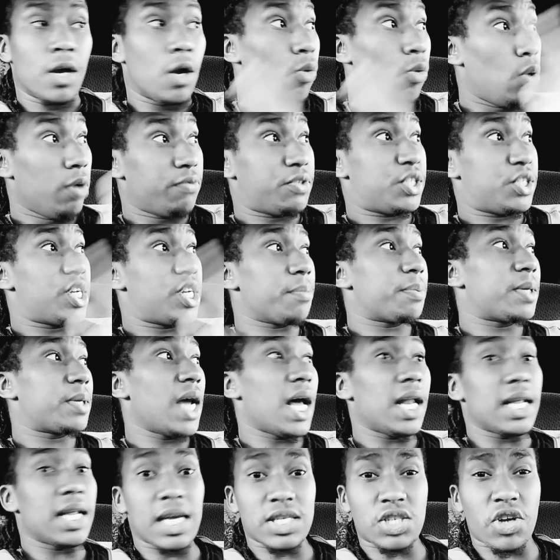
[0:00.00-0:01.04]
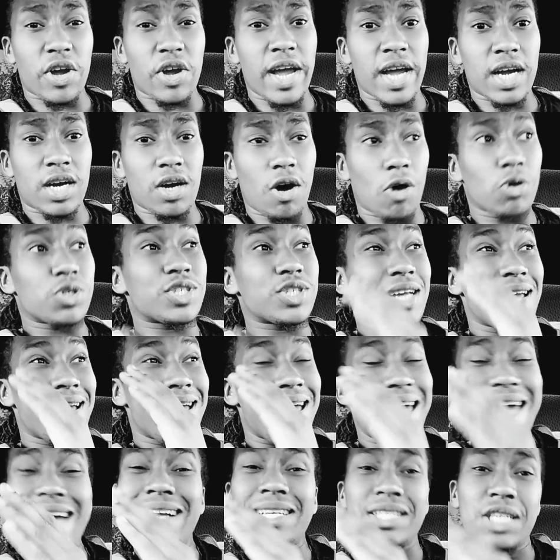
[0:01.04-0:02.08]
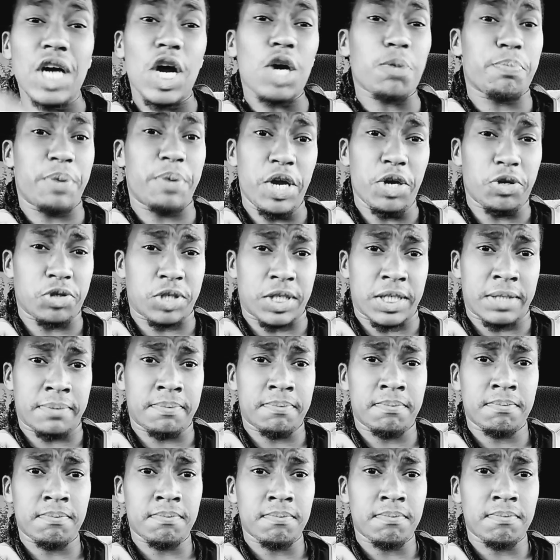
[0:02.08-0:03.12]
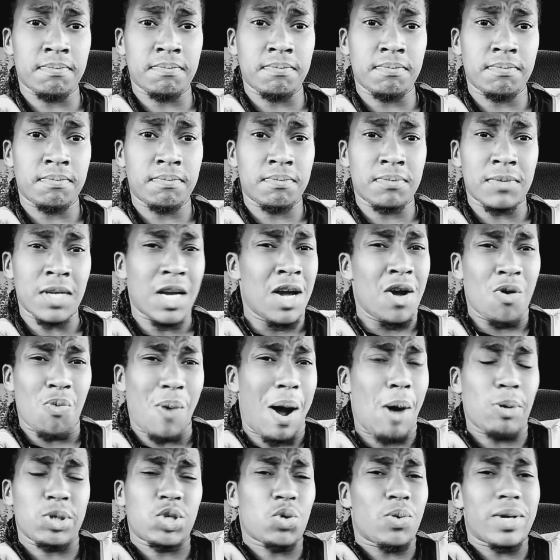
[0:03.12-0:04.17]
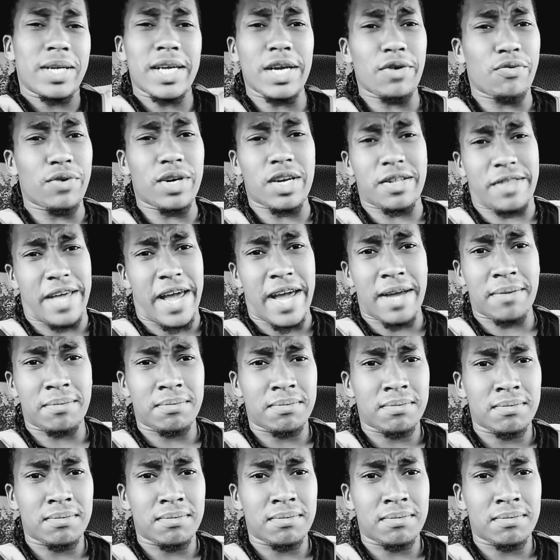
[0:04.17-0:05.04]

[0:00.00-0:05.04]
with Chip Kelly as our head coach and Doug Peterson. Why would you want to get rid of that?